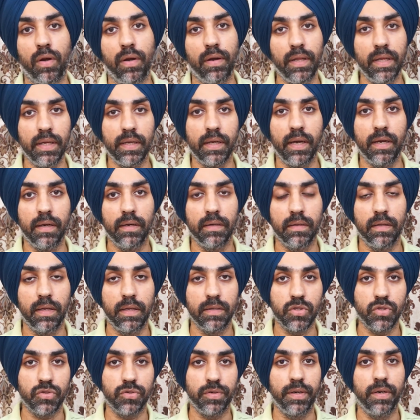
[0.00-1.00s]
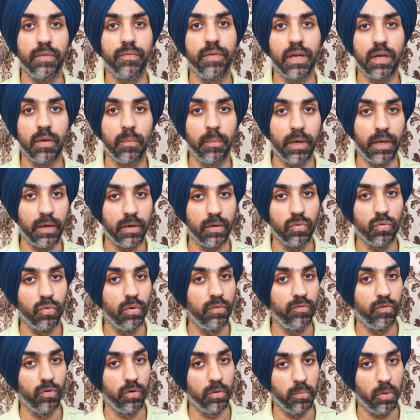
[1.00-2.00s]
a decant than straight away committing to a
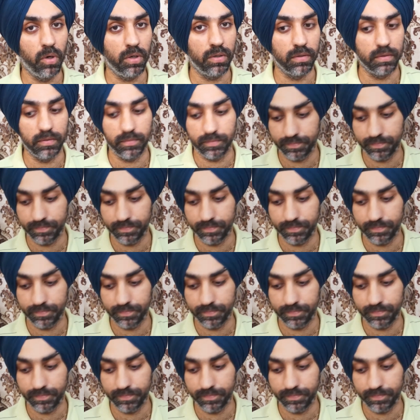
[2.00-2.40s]
full bottle.